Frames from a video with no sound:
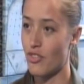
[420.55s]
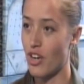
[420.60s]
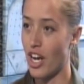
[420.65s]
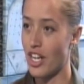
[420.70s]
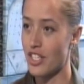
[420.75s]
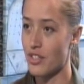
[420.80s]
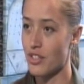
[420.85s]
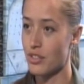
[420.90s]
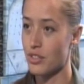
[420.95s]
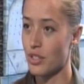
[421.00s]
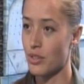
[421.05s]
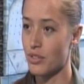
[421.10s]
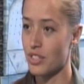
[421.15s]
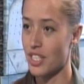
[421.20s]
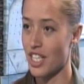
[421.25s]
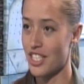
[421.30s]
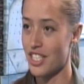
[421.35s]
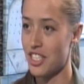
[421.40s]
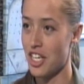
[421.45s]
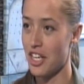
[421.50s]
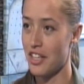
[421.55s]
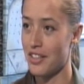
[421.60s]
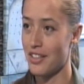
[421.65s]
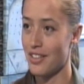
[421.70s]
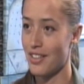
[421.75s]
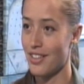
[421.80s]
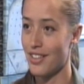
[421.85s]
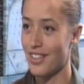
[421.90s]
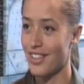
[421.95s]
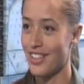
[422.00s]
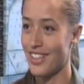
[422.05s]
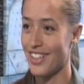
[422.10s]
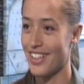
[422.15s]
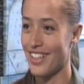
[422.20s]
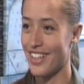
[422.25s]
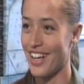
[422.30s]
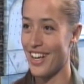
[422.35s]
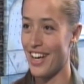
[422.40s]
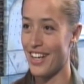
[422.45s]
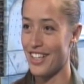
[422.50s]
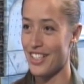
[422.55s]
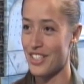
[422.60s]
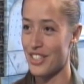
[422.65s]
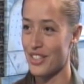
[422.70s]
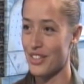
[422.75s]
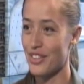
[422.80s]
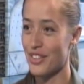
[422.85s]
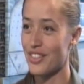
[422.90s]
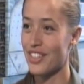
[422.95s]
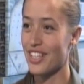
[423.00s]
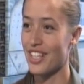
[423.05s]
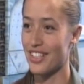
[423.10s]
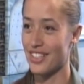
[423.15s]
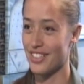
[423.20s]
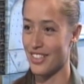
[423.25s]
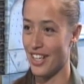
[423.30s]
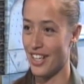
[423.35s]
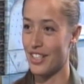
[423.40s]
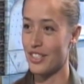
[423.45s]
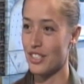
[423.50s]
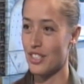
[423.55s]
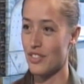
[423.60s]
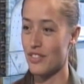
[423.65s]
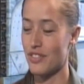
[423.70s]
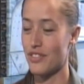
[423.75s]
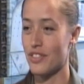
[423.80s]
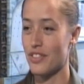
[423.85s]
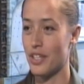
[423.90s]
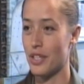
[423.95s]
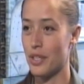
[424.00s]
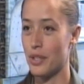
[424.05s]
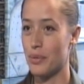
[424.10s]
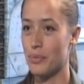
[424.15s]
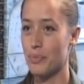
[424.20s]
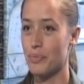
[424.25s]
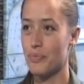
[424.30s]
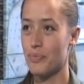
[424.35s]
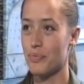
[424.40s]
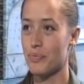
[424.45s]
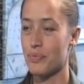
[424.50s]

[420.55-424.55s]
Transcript: fragile, don't touch it, attitude that a lot of um,